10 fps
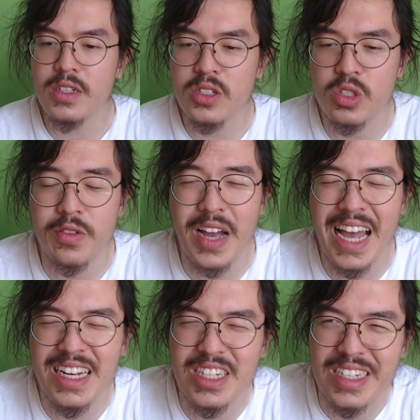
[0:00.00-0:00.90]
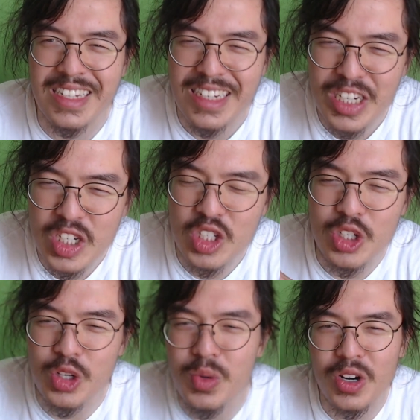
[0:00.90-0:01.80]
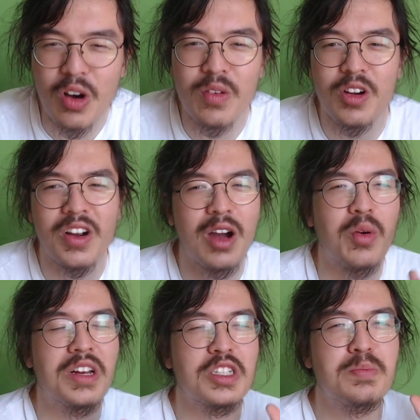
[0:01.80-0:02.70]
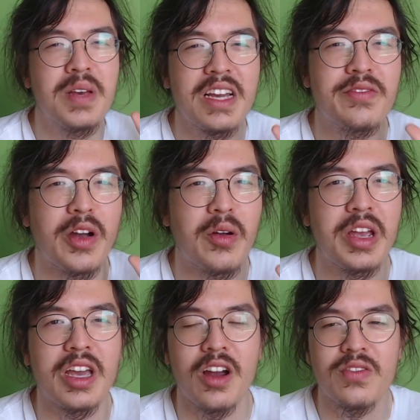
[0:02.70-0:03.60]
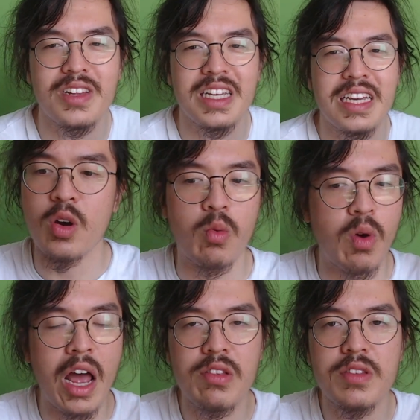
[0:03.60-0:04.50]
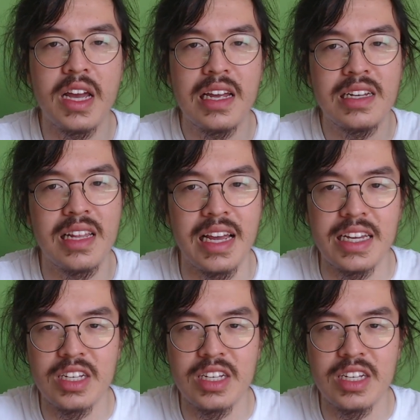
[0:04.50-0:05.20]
So if I had to do it over, I would just pick very carefully rather than like